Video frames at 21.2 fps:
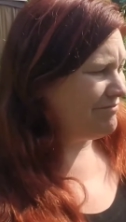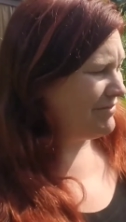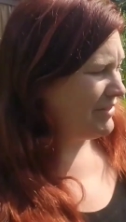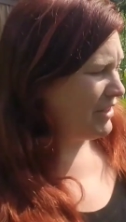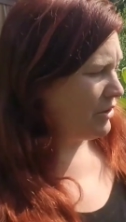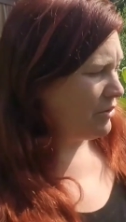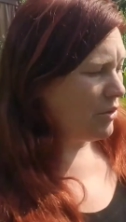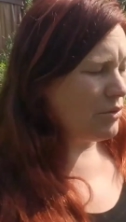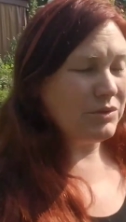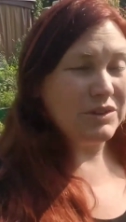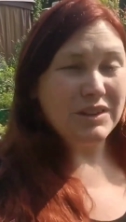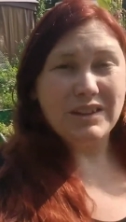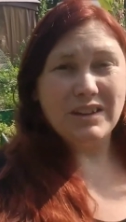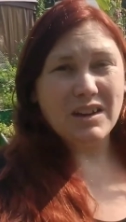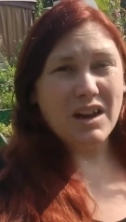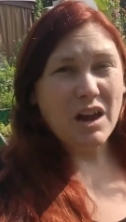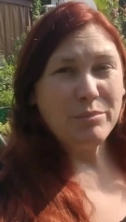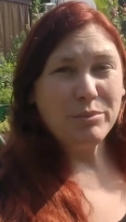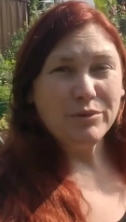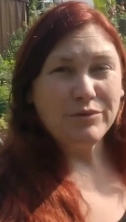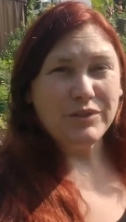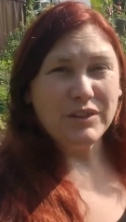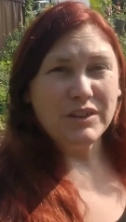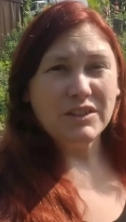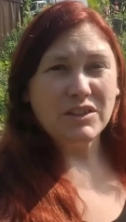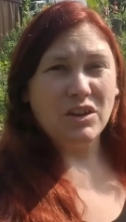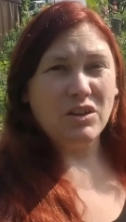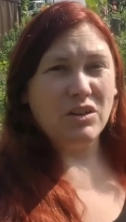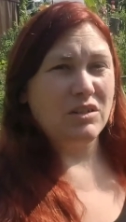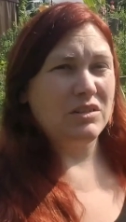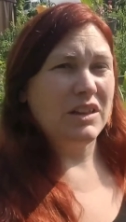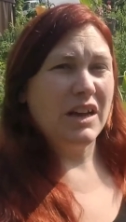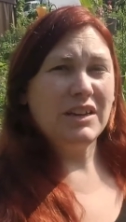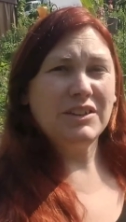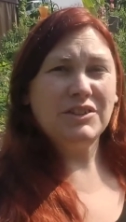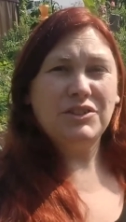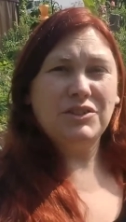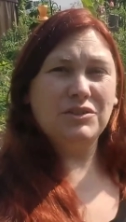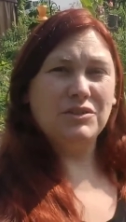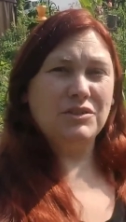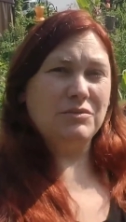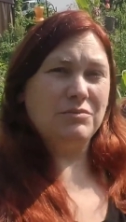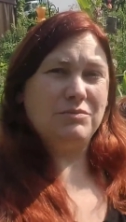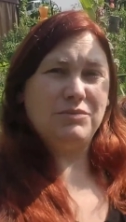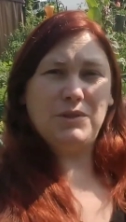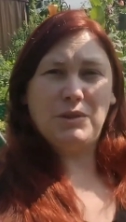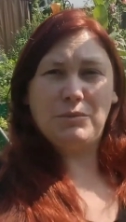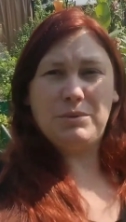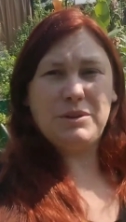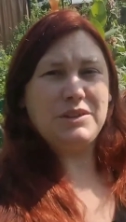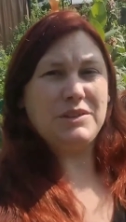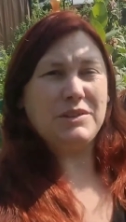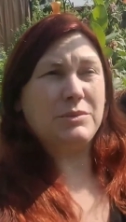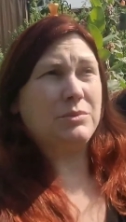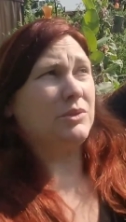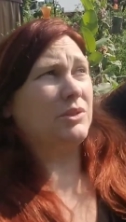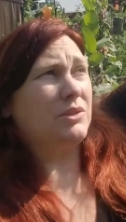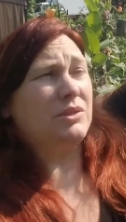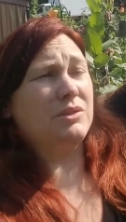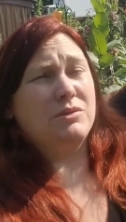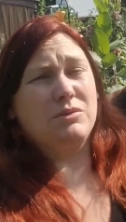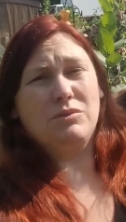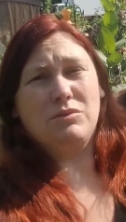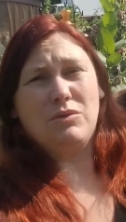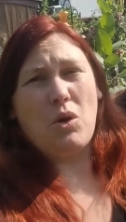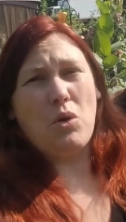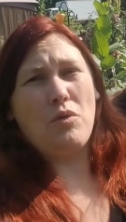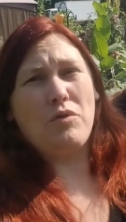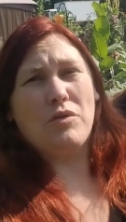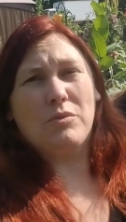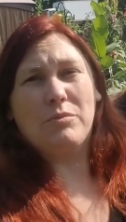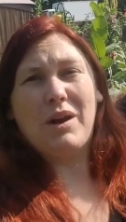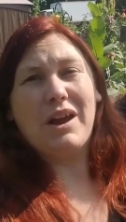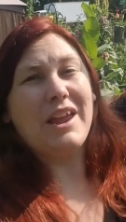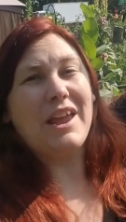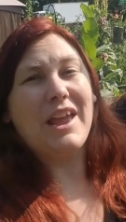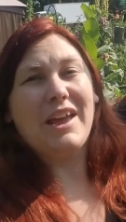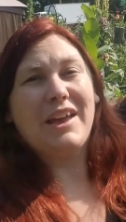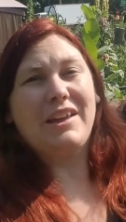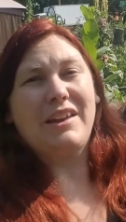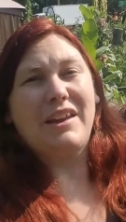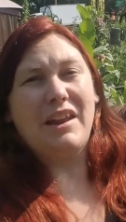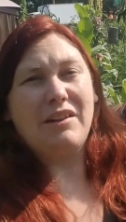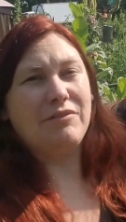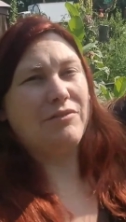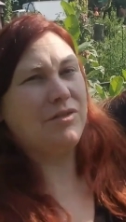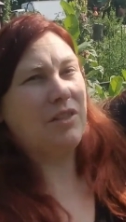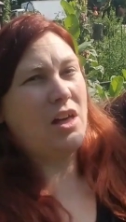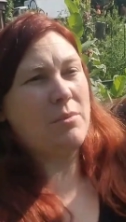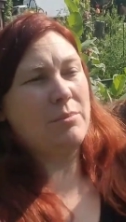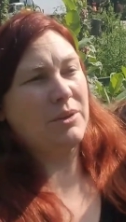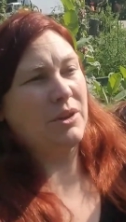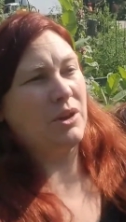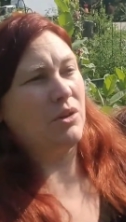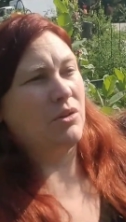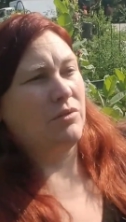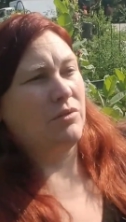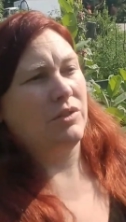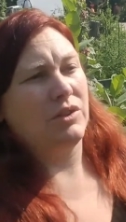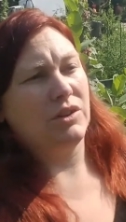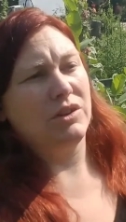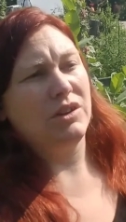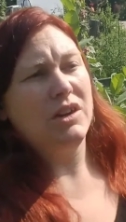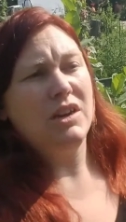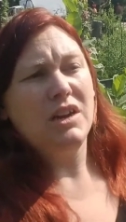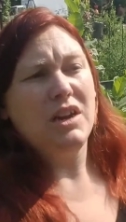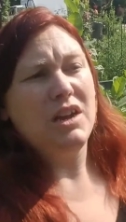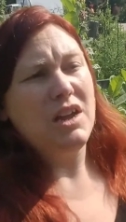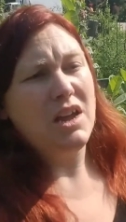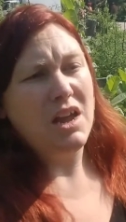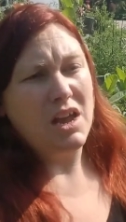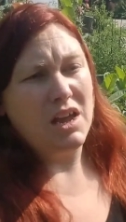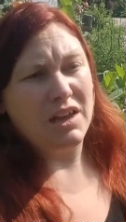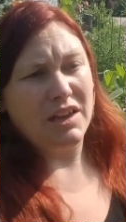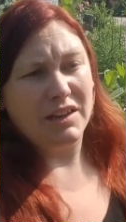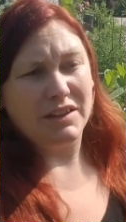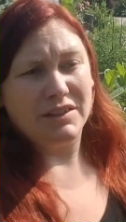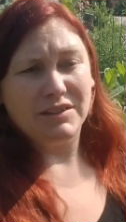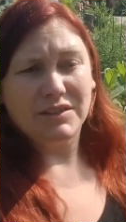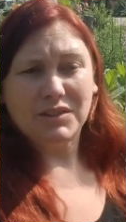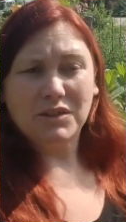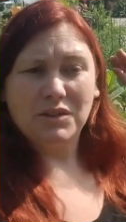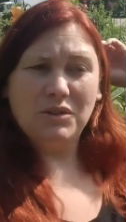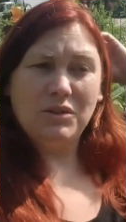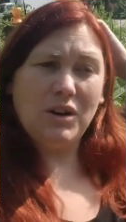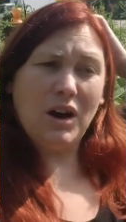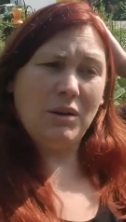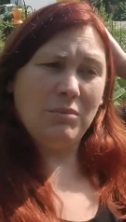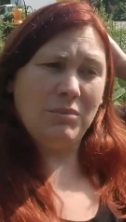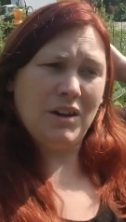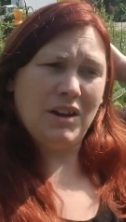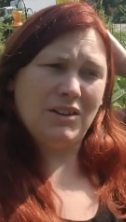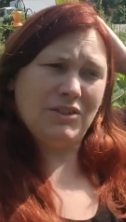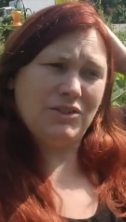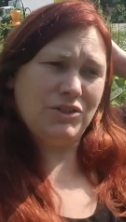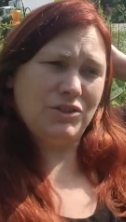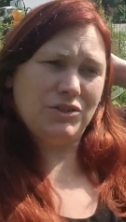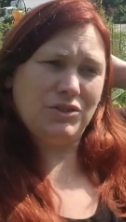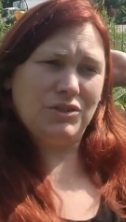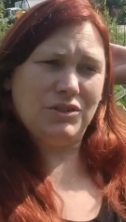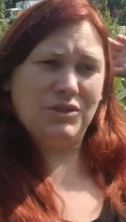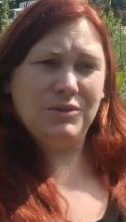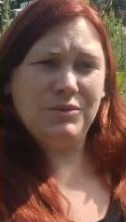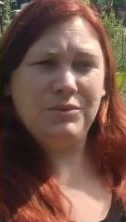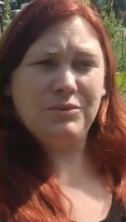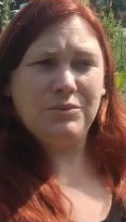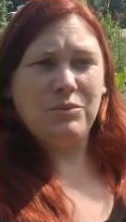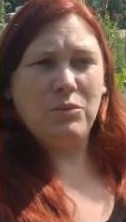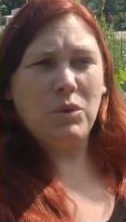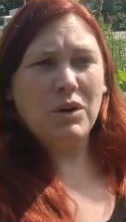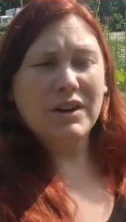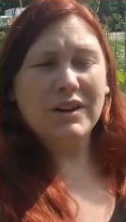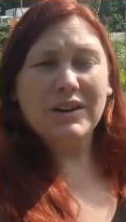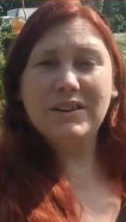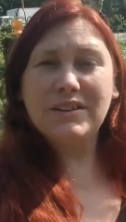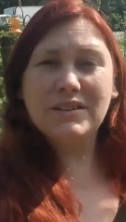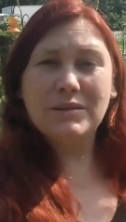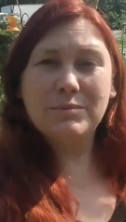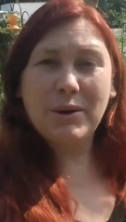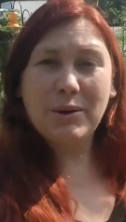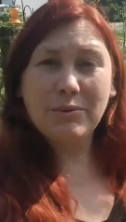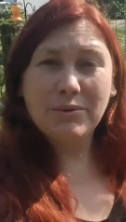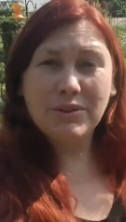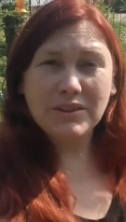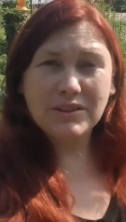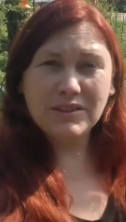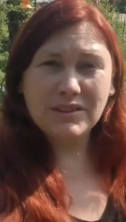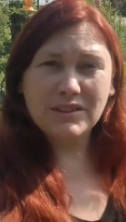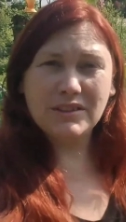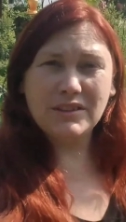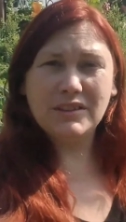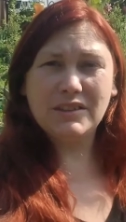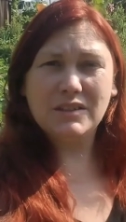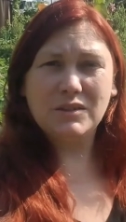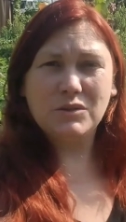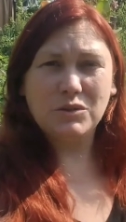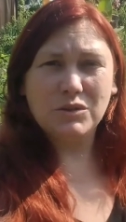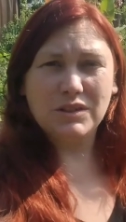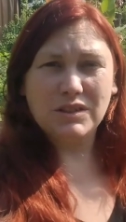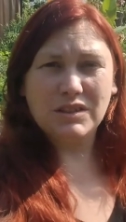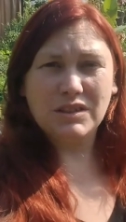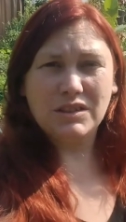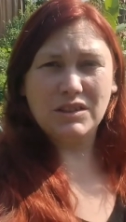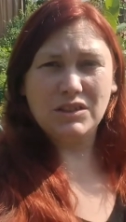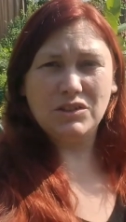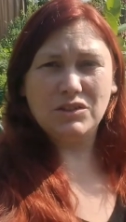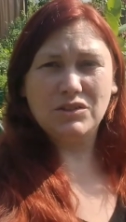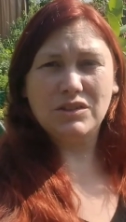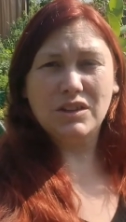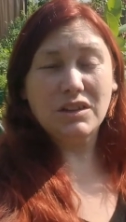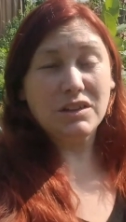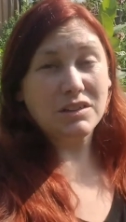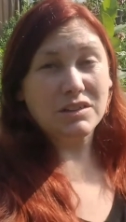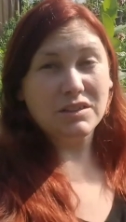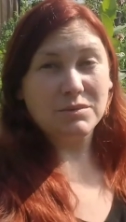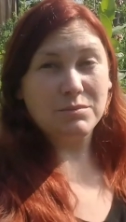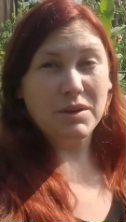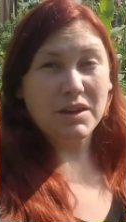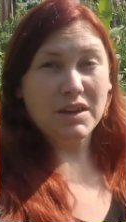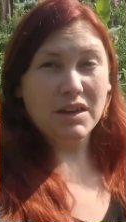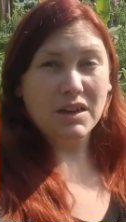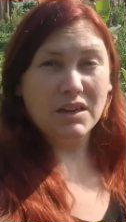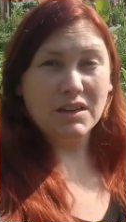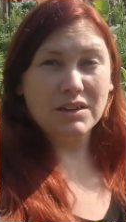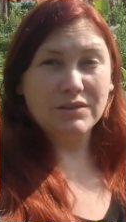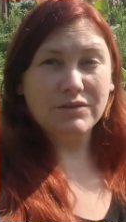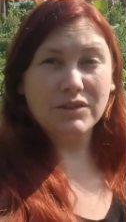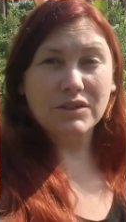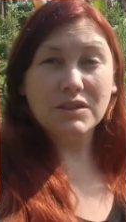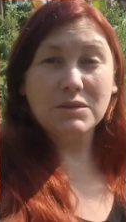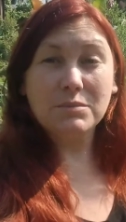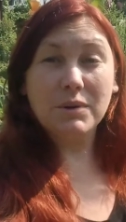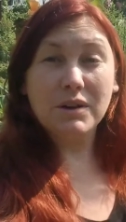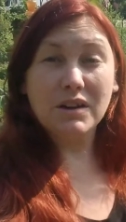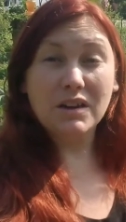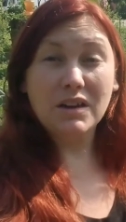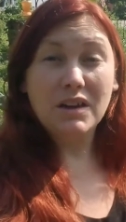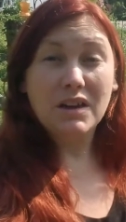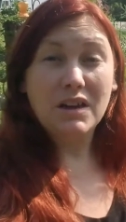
they're only a couple feet tall. Last year, the peas were over my head and flopping over. And so I'm not sure what it is about this season or this year that is making a difference, but